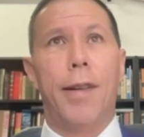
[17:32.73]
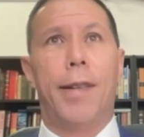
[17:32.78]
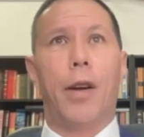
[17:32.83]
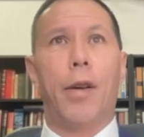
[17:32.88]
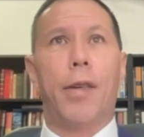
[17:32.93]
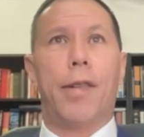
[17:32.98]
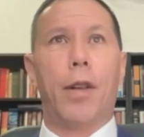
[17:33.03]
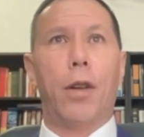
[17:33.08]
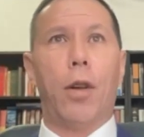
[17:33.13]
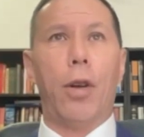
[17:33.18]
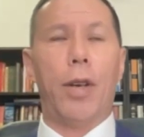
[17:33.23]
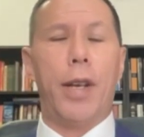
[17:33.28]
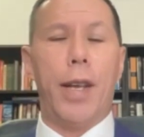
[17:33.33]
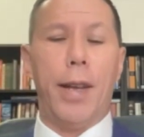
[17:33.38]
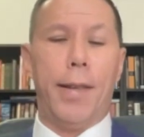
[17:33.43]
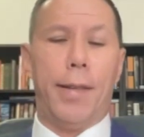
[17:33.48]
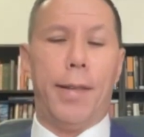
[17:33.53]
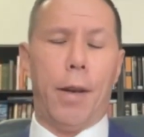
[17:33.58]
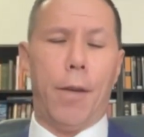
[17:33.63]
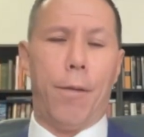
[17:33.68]
So it's a
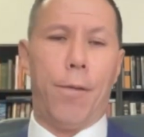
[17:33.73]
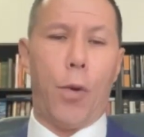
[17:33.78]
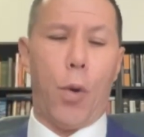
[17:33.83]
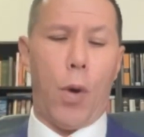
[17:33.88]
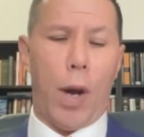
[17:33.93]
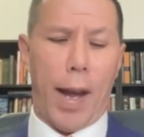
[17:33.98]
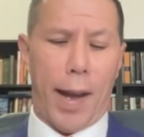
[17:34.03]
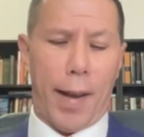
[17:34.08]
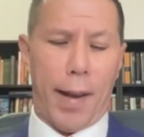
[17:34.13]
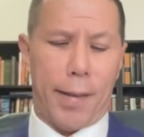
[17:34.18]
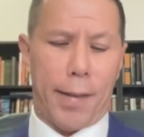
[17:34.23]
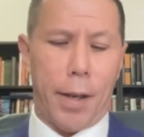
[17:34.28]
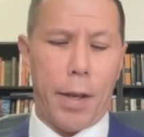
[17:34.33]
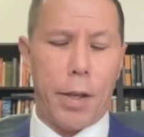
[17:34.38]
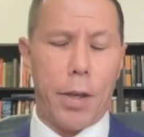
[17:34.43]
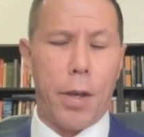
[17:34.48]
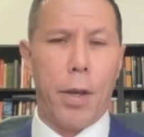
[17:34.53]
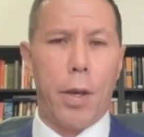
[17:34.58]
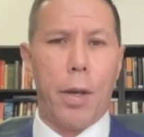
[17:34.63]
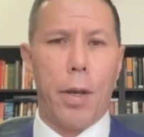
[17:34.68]
lot easier for
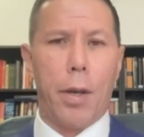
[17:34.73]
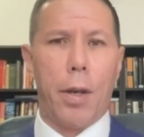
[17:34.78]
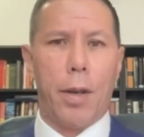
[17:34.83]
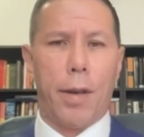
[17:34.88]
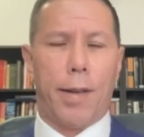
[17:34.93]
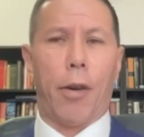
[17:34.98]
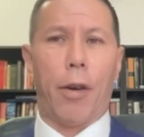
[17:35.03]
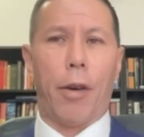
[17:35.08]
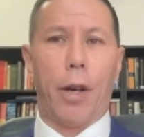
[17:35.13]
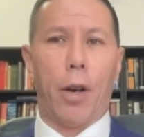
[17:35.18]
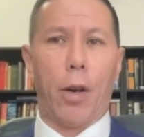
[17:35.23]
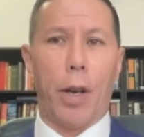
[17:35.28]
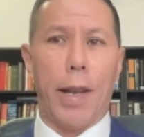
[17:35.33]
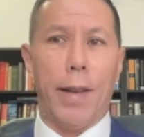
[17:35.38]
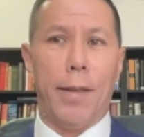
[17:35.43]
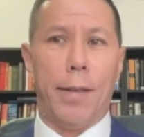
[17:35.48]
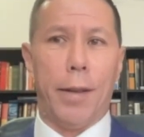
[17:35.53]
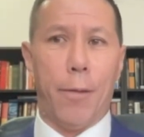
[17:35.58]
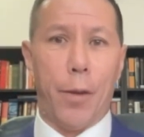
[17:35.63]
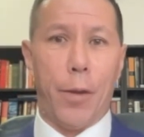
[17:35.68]
ASIC, sorry, a
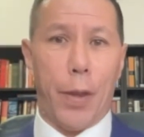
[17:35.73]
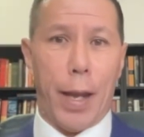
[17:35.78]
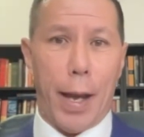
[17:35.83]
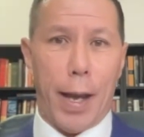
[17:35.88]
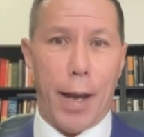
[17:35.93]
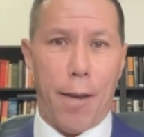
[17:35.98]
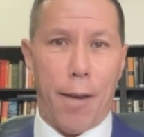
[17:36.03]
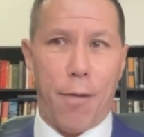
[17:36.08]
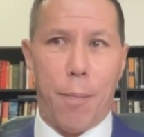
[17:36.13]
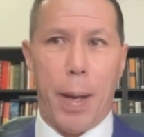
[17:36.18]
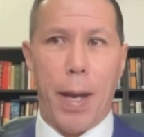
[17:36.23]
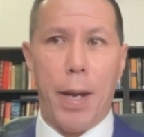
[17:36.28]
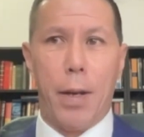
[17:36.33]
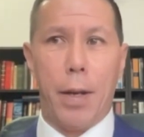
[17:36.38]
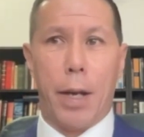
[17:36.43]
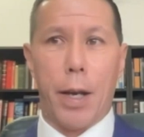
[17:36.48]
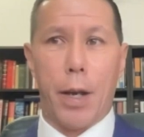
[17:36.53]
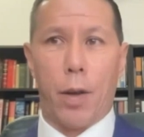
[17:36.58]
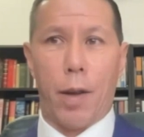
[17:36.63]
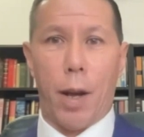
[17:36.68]
lot easier for the
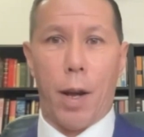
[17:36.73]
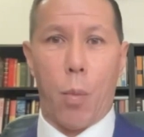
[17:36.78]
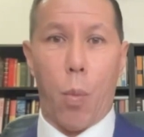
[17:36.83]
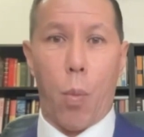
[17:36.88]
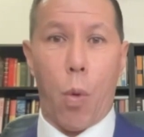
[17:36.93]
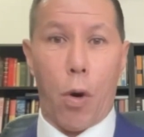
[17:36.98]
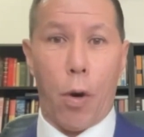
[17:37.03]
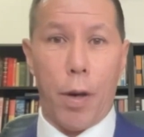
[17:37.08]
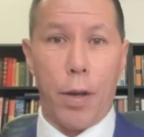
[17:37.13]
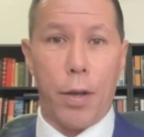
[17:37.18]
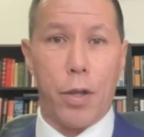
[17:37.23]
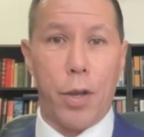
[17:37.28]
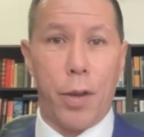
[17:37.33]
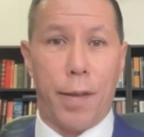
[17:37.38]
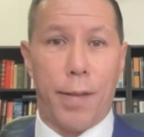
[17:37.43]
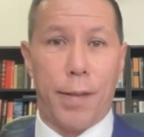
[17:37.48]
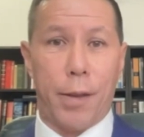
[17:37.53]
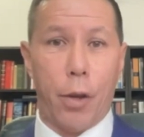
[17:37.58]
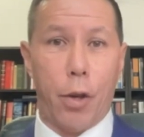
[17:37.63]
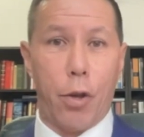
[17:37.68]
AFP to get a warrant
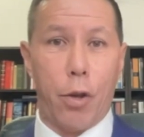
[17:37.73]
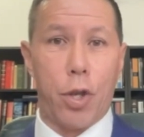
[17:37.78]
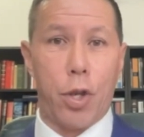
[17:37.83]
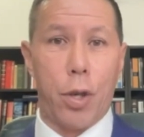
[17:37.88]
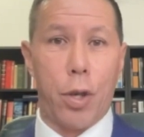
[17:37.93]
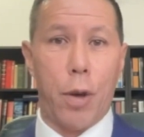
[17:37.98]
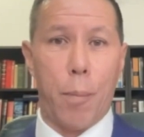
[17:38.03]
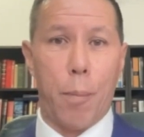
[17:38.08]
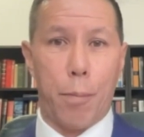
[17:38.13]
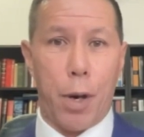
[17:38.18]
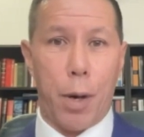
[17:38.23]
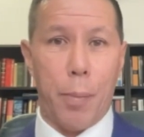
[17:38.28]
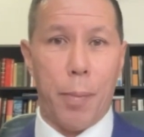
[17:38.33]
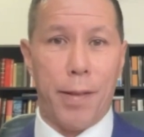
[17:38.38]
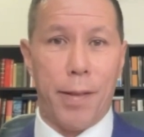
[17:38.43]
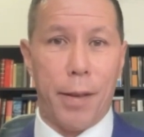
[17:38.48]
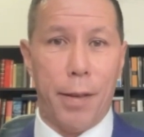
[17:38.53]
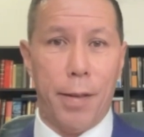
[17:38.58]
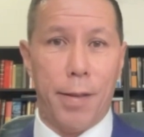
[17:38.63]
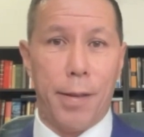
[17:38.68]
to search
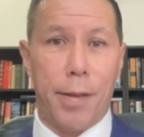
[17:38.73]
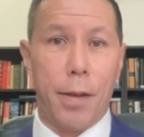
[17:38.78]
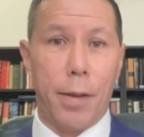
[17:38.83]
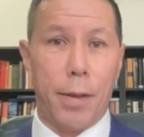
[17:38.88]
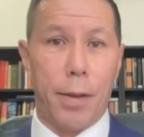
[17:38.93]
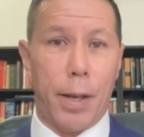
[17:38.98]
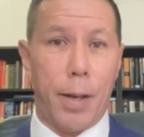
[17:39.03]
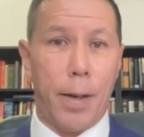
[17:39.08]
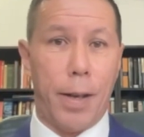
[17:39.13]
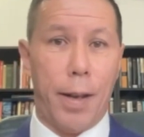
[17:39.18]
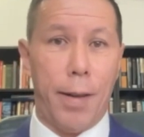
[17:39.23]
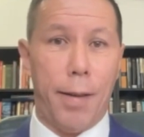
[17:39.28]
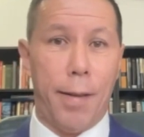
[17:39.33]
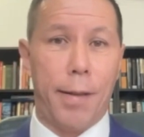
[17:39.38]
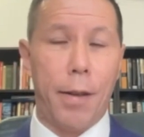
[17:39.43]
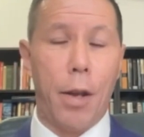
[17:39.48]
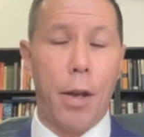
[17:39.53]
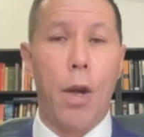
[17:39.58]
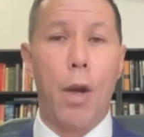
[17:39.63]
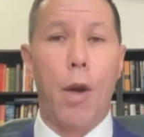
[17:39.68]
premises than it
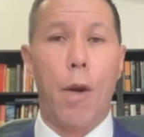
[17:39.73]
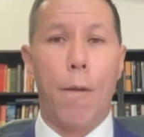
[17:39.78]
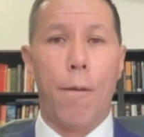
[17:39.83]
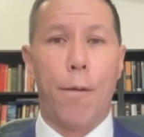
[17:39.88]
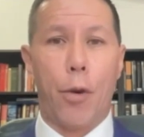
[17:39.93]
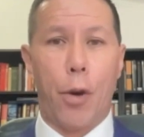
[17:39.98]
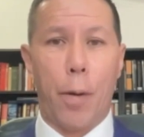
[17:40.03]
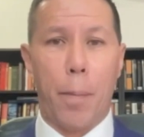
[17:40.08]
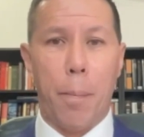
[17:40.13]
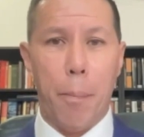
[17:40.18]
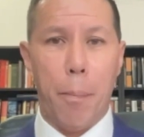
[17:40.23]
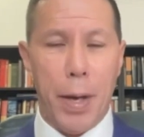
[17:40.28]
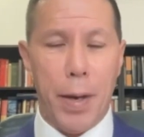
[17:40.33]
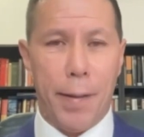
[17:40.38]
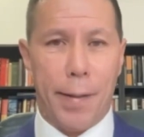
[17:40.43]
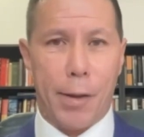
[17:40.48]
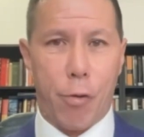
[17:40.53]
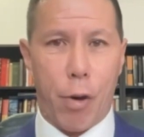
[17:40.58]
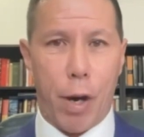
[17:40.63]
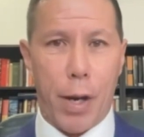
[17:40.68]
is for an
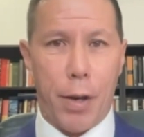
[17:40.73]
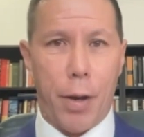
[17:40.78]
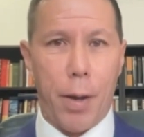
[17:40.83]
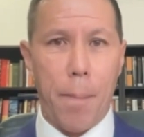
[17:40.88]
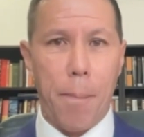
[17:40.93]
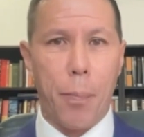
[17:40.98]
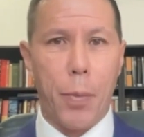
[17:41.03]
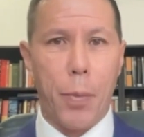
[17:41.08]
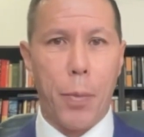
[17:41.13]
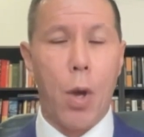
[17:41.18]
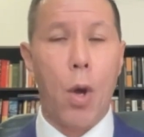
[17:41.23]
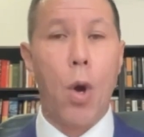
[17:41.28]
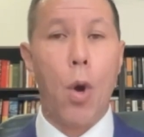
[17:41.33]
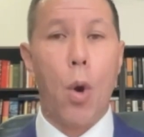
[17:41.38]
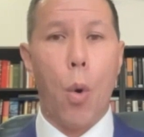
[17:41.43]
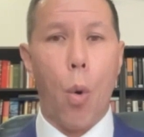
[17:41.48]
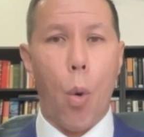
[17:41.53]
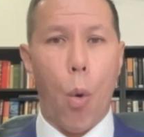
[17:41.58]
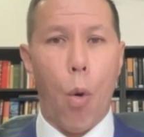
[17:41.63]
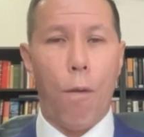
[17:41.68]
administrator
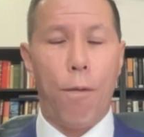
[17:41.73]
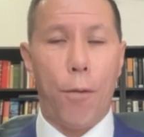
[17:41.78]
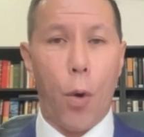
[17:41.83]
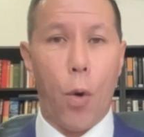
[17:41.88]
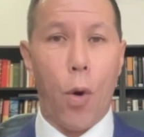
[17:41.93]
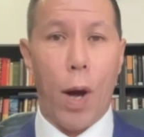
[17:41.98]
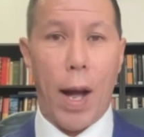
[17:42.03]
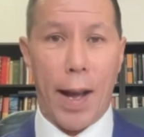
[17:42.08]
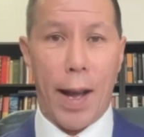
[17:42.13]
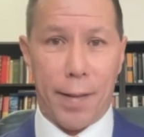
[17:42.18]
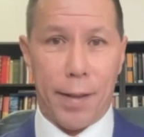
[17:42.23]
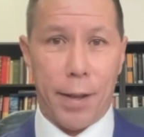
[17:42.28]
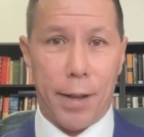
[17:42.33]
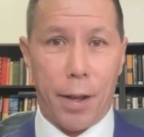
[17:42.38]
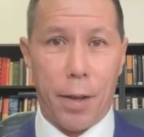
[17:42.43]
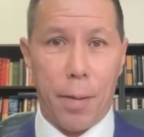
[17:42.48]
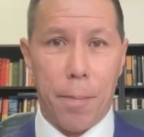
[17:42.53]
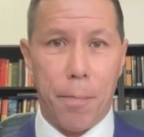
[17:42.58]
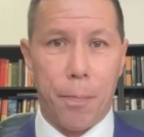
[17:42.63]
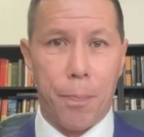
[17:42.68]
or for
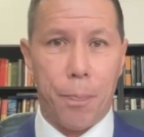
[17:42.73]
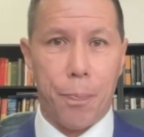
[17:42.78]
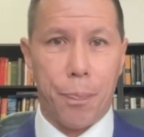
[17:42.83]
ASIC.